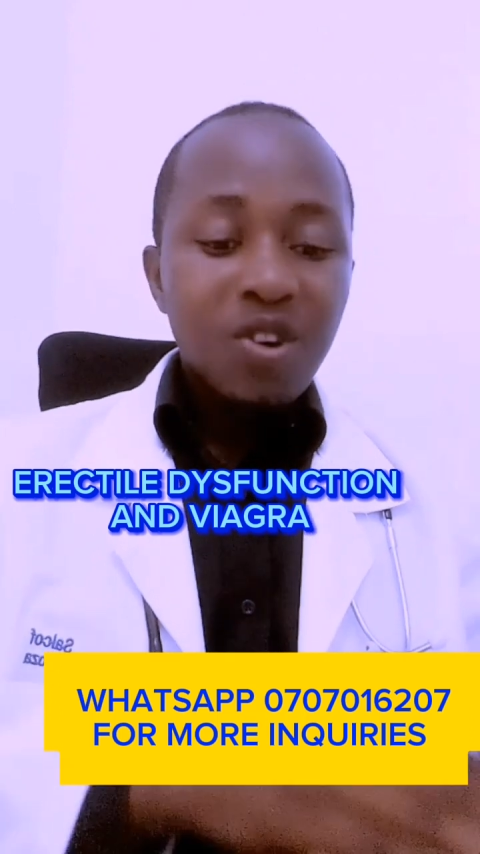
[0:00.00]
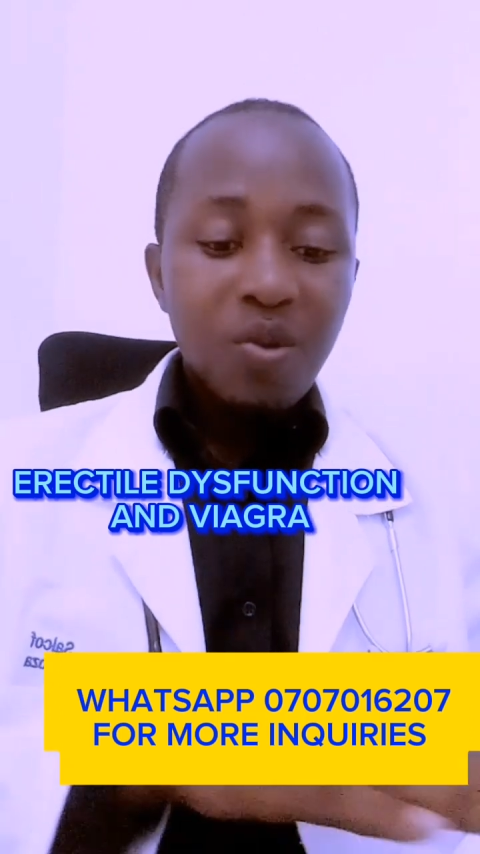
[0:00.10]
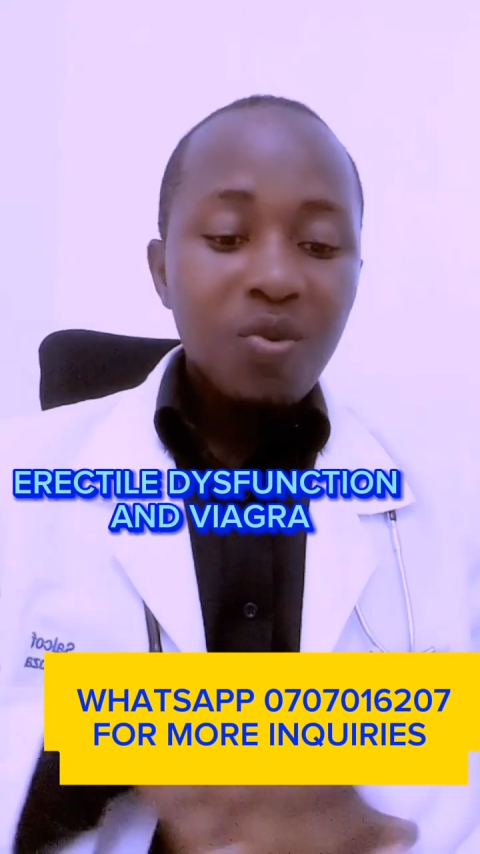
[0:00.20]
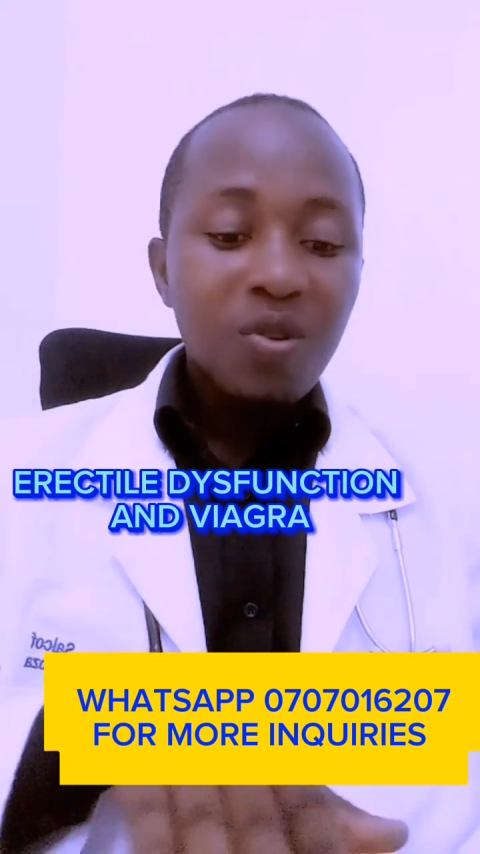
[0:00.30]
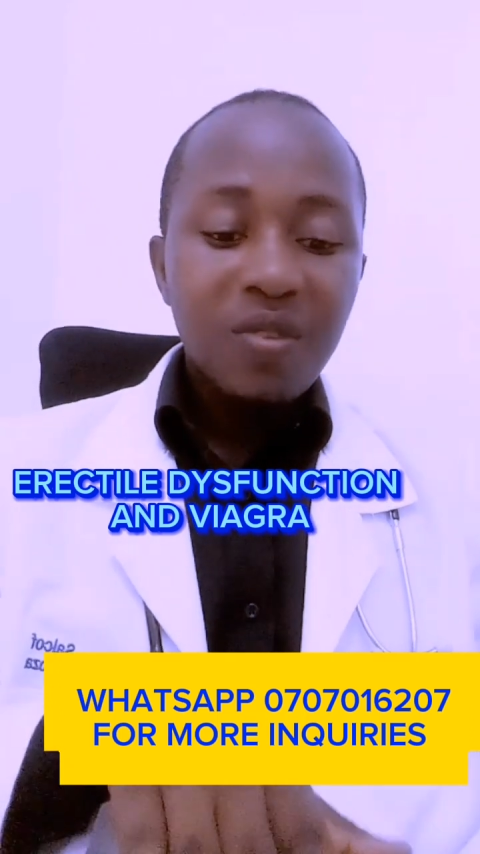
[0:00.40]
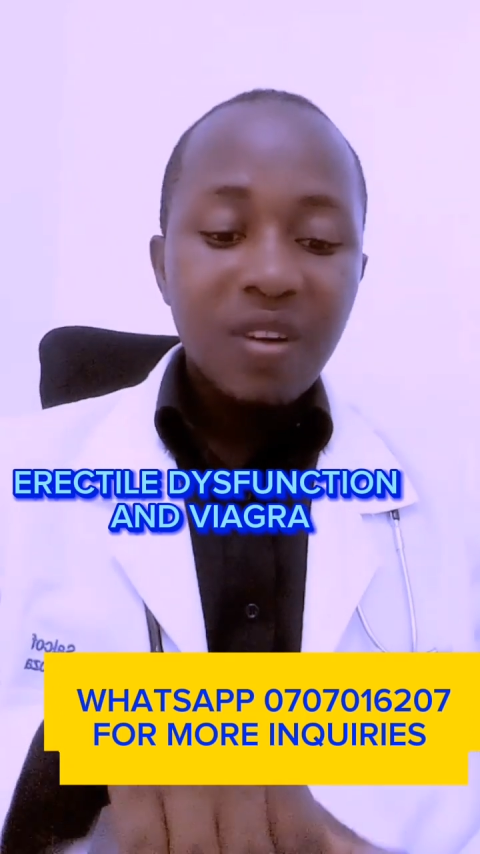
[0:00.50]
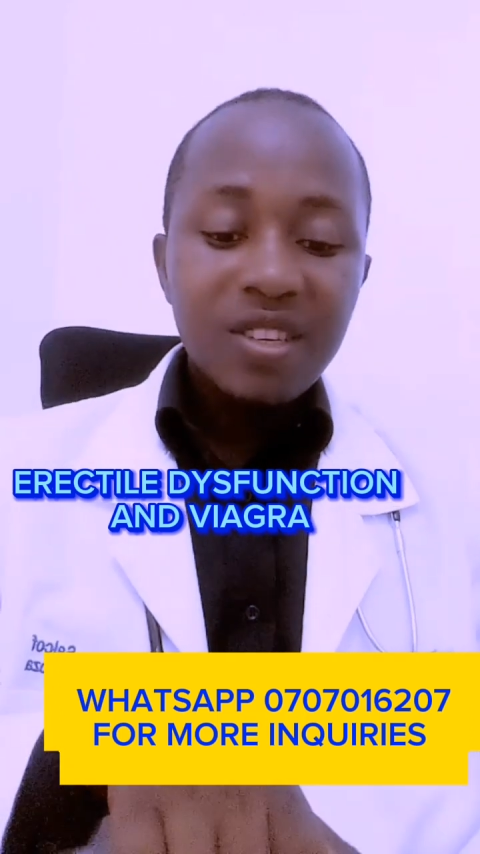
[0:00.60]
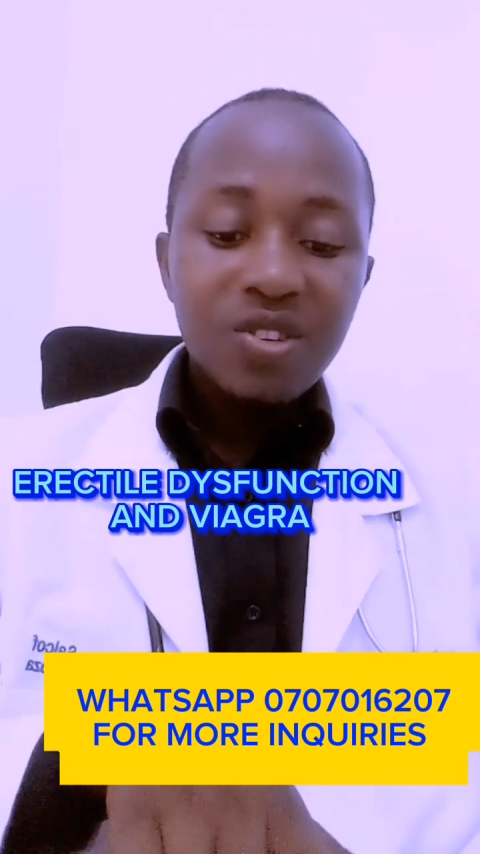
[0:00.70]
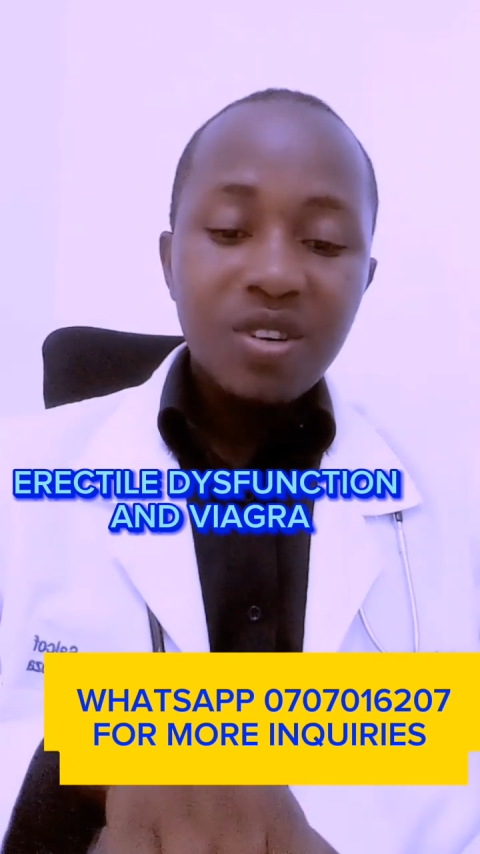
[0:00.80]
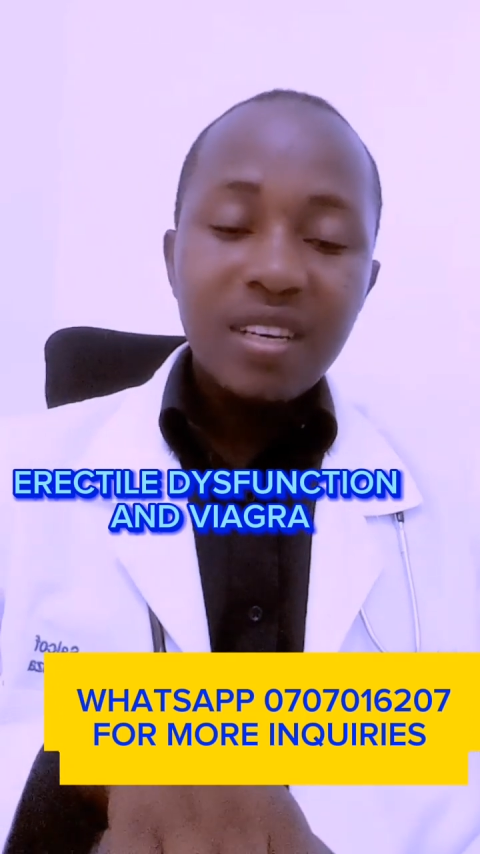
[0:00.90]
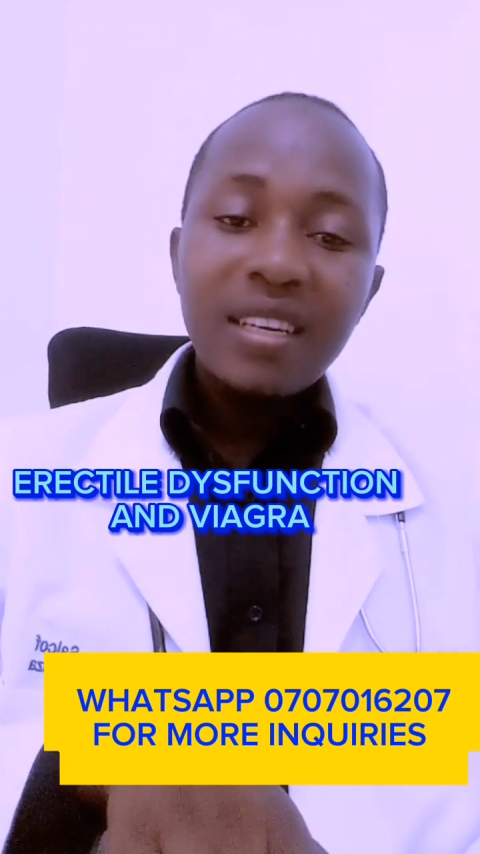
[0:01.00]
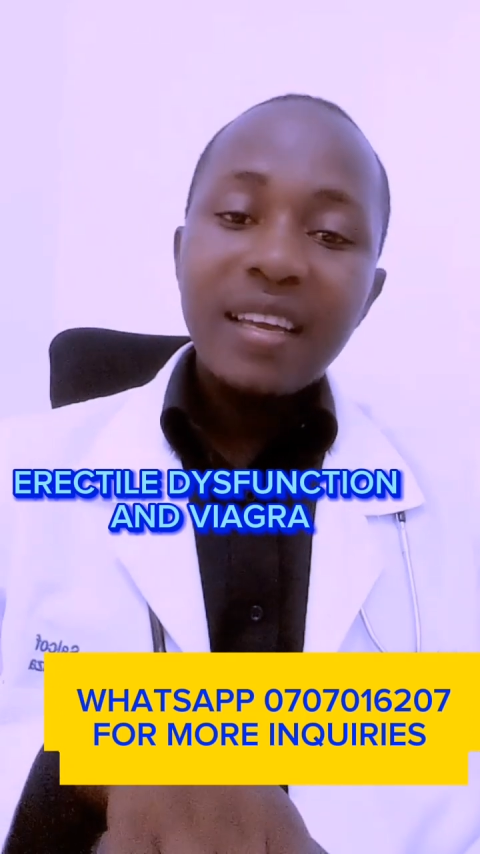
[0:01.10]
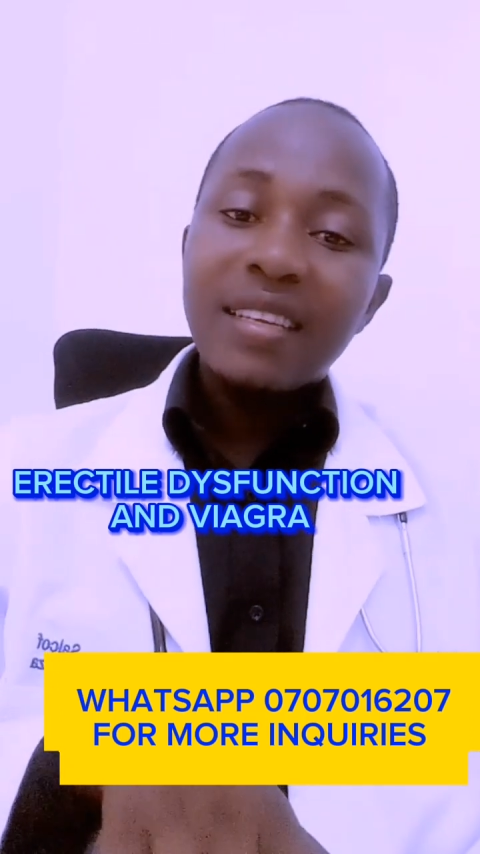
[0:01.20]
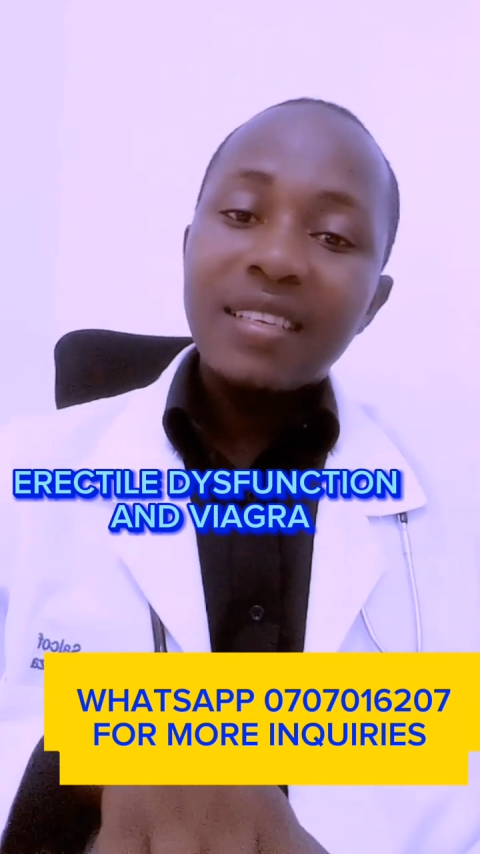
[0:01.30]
normal functioning